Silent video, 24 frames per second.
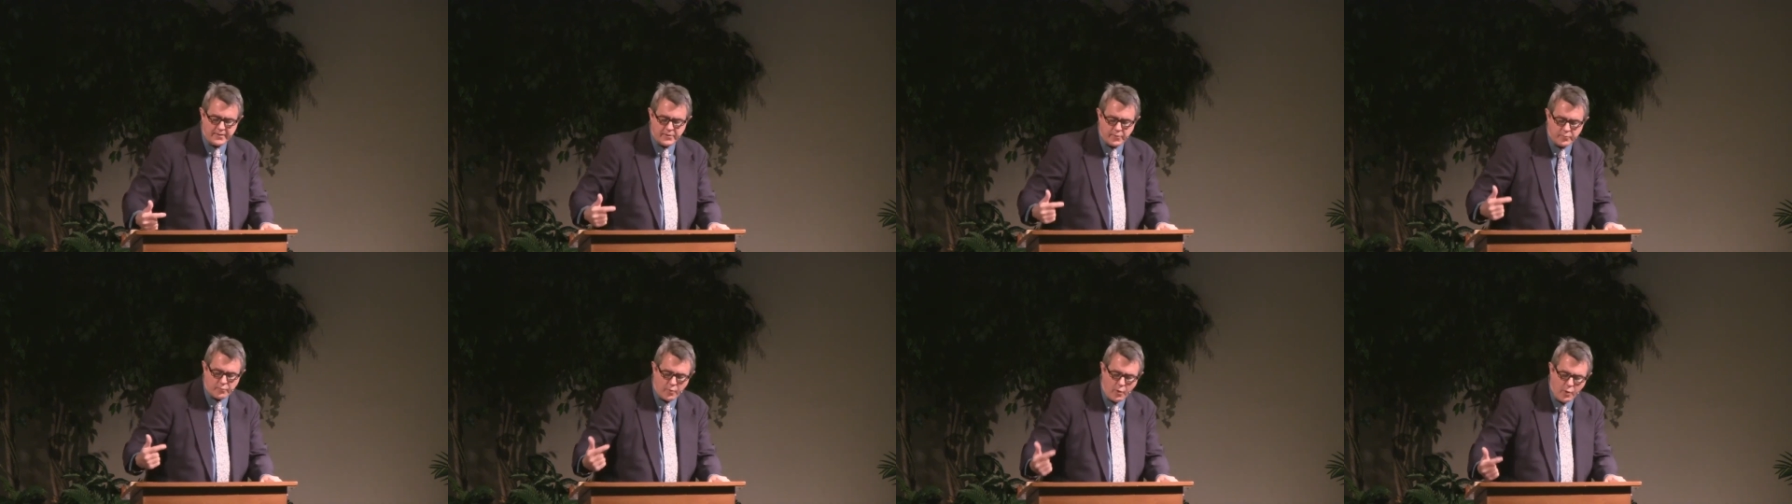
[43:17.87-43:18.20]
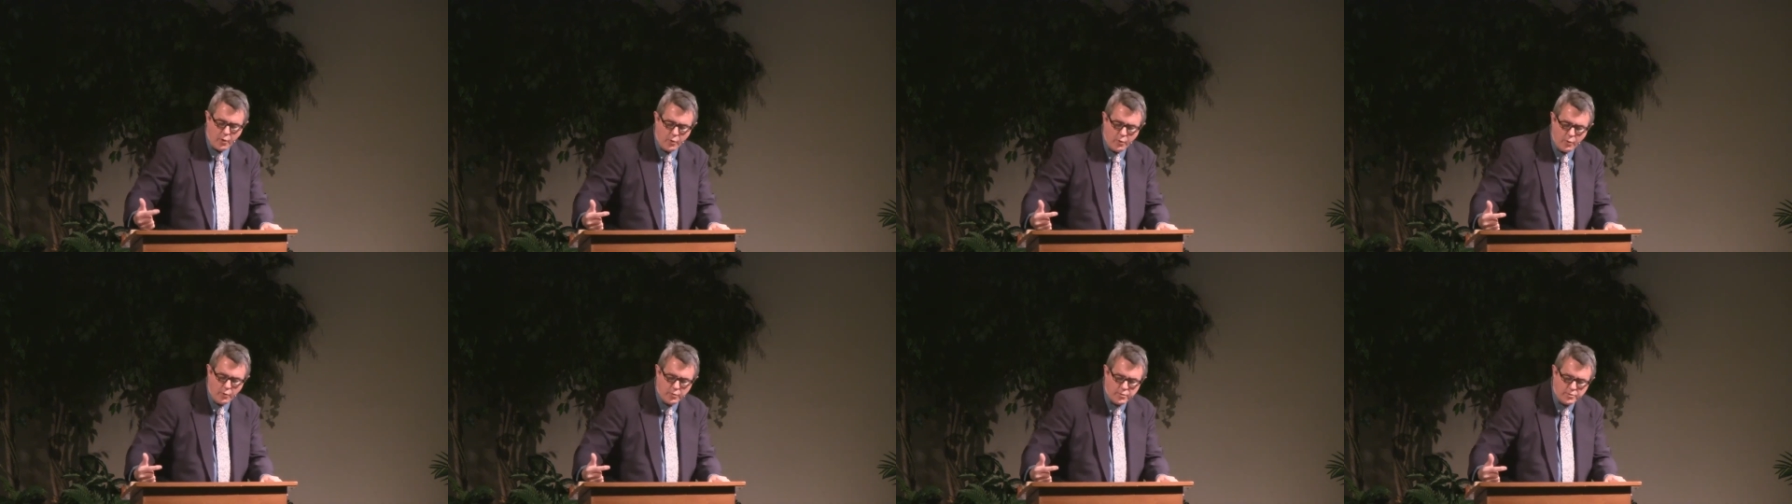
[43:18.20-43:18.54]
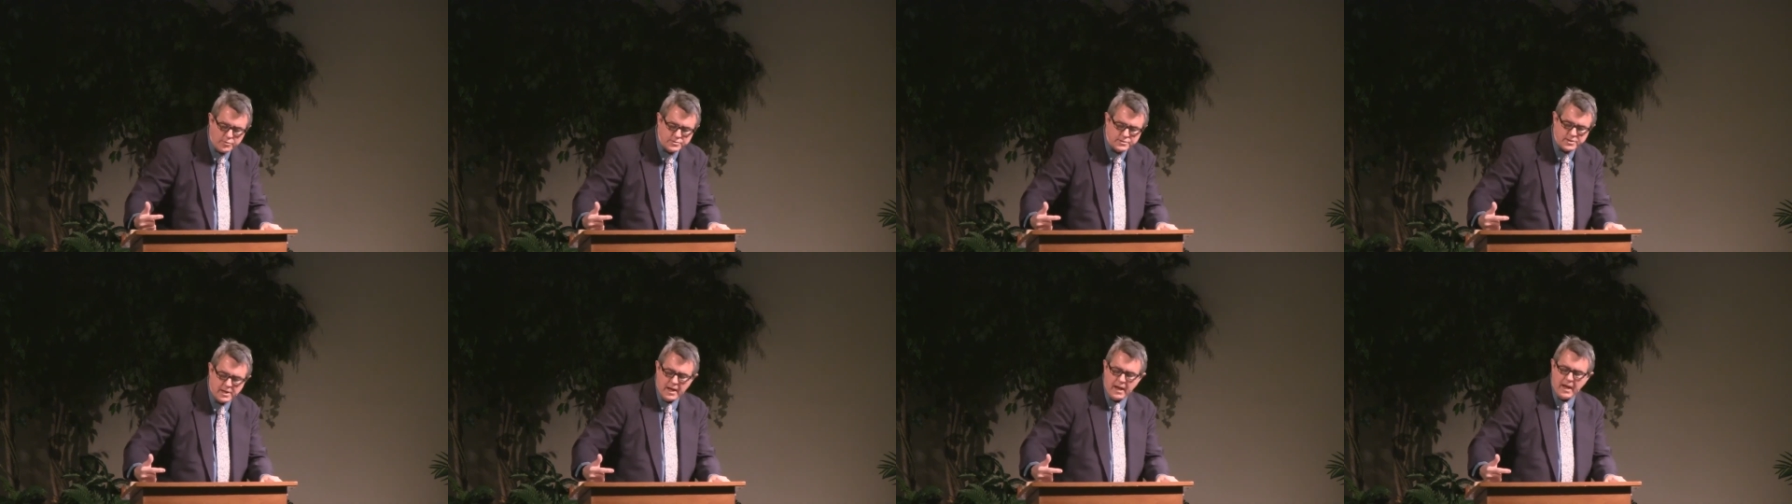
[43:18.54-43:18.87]
the
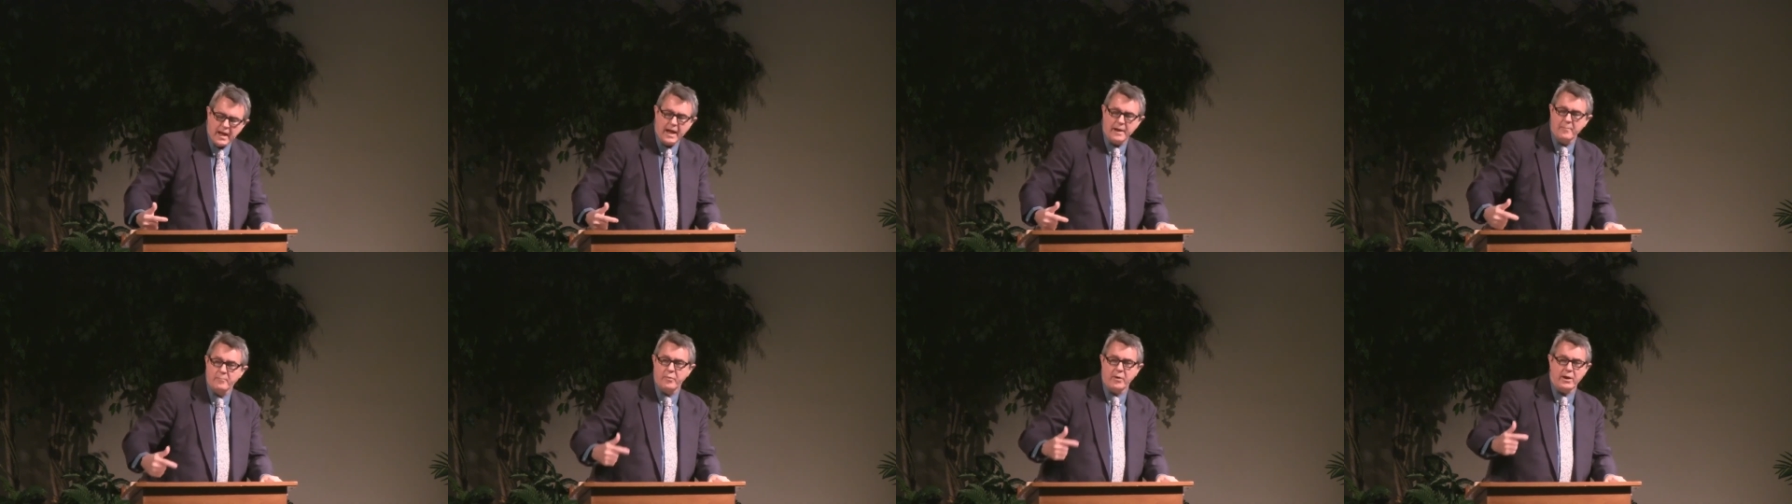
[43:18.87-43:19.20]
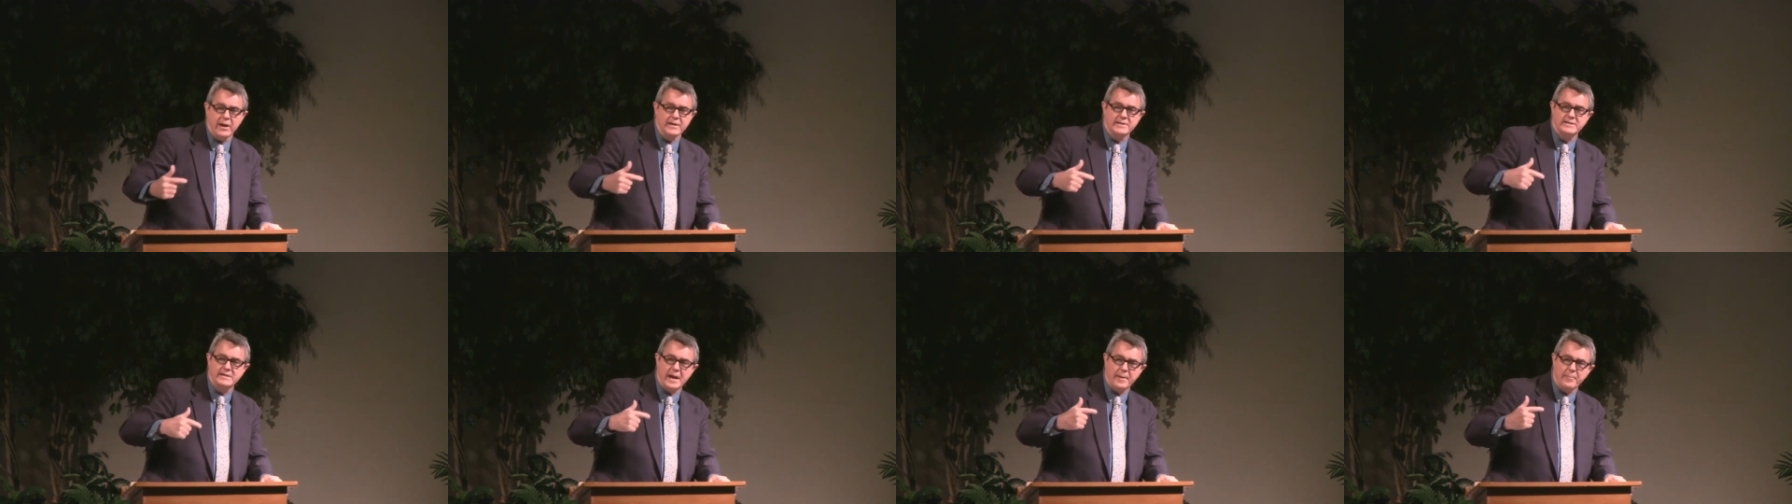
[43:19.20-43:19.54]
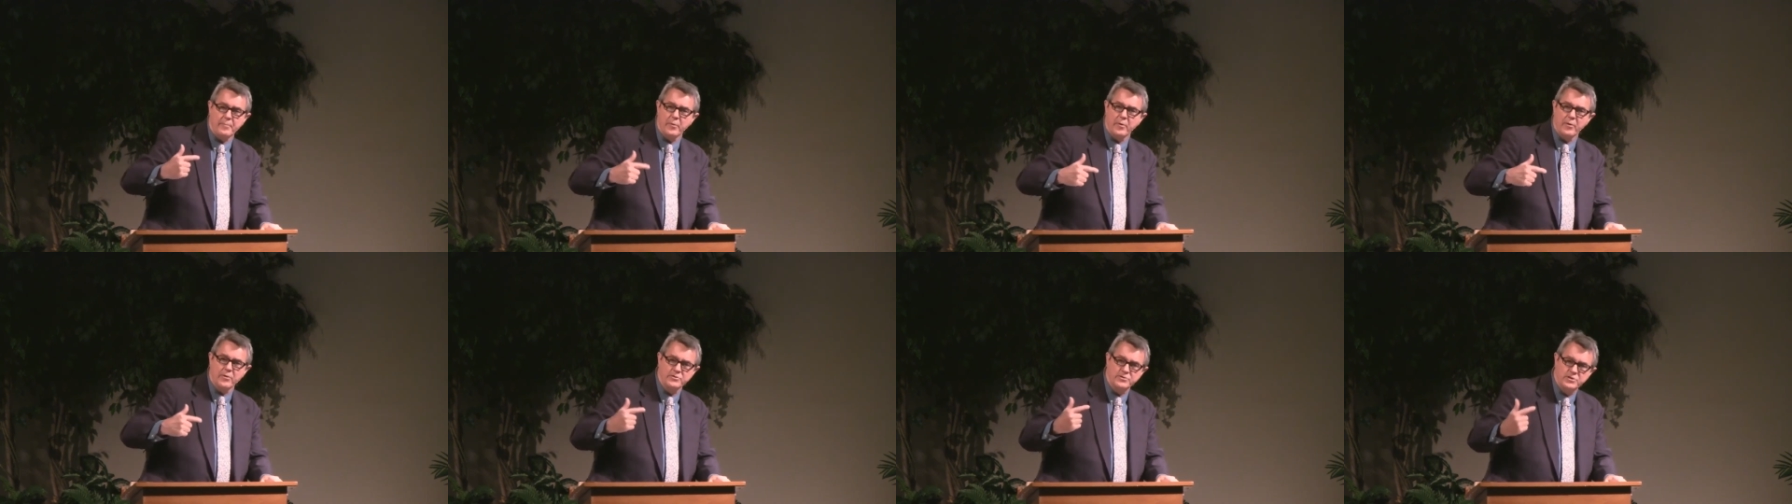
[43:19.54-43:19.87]
rules and bring temporal